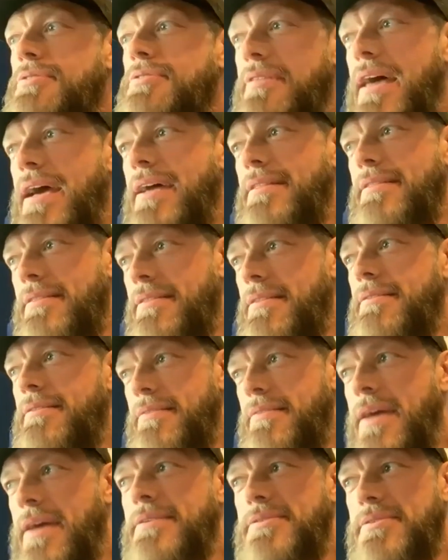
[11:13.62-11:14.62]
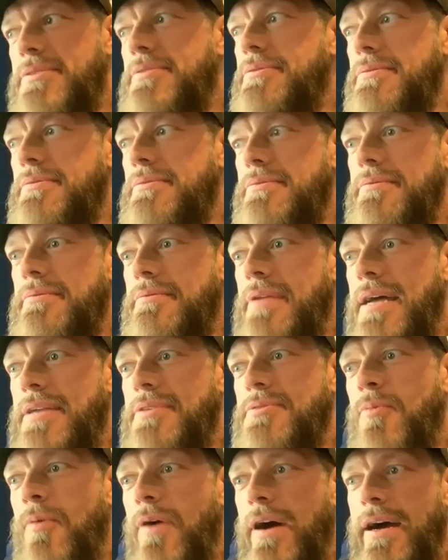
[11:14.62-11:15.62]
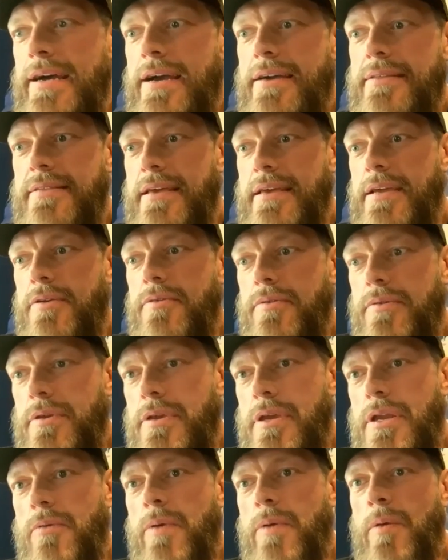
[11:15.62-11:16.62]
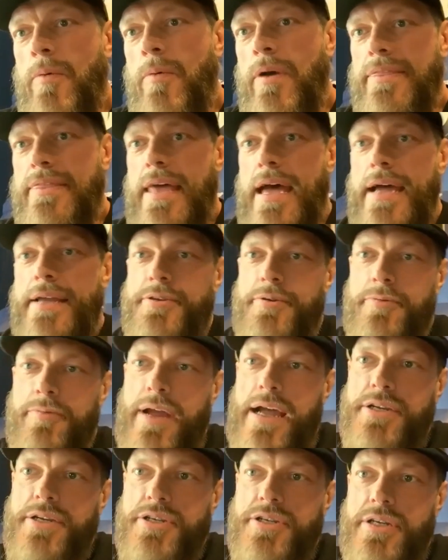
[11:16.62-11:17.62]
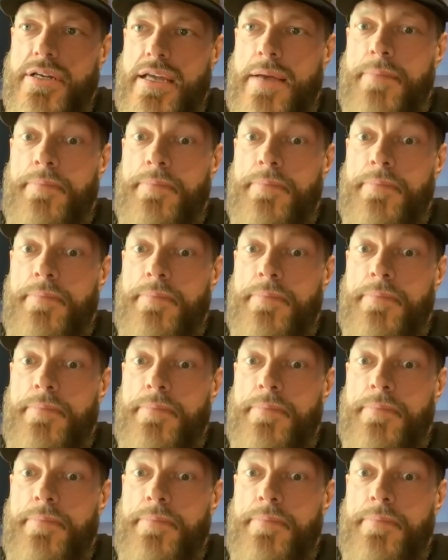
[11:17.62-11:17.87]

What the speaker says: so that's why I think we went that direction.